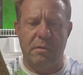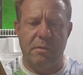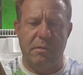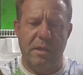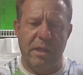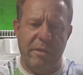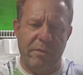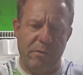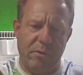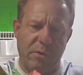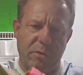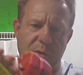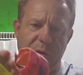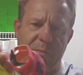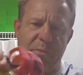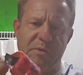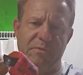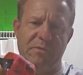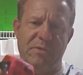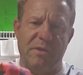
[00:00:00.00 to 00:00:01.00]
leather
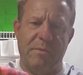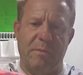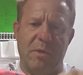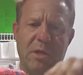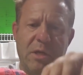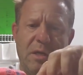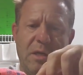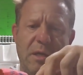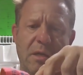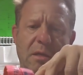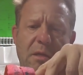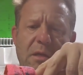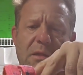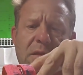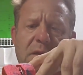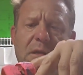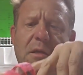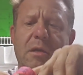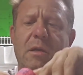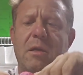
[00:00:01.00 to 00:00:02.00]
grip of some kind, I
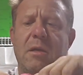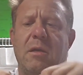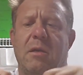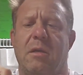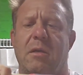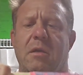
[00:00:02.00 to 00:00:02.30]
think.